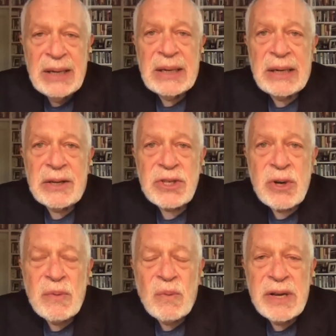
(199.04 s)

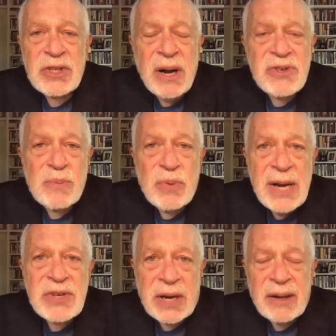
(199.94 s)
So it's not
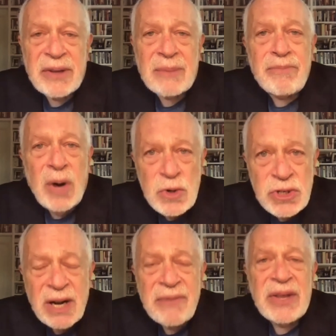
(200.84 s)
surprising that most
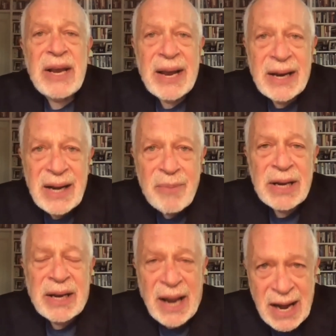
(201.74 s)
of the
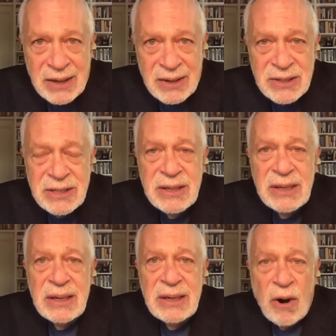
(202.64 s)
economic gains
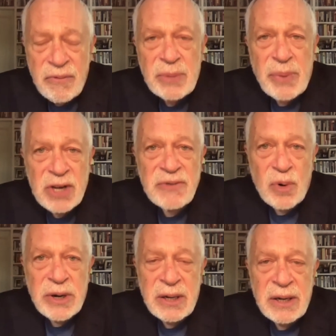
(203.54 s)
over the past
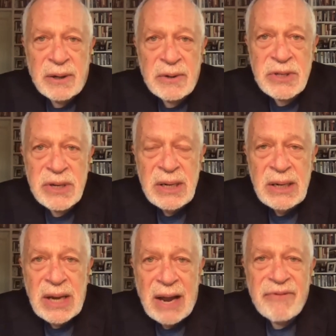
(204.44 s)
40 years
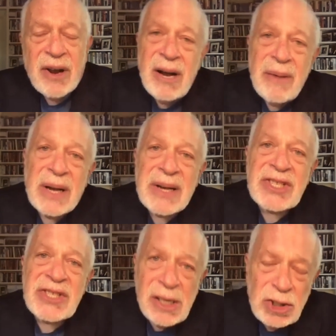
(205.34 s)
have come
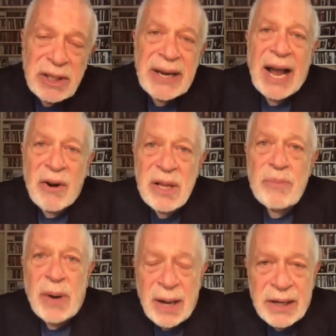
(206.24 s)
essentially out of the
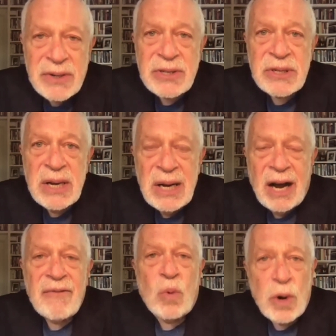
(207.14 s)
pockets
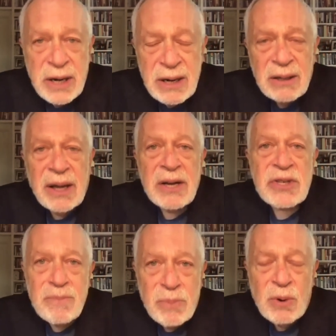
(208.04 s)
of working class
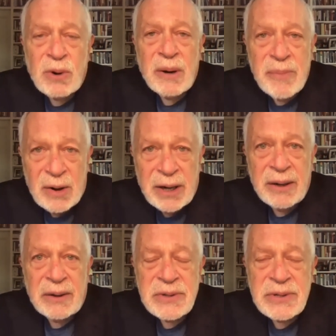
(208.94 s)
and poor
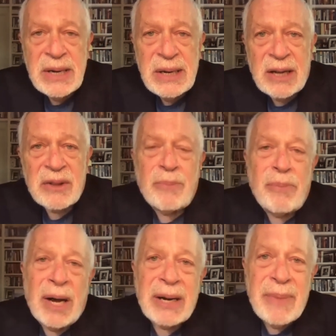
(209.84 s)
Americans, the
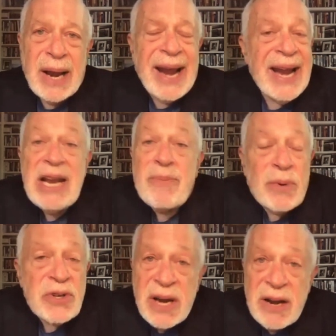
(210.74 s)
bottom
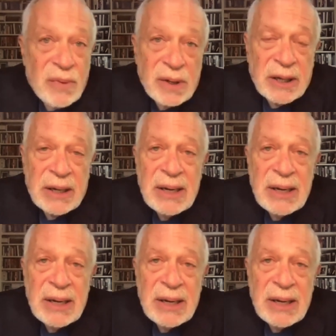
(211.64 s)
80% really.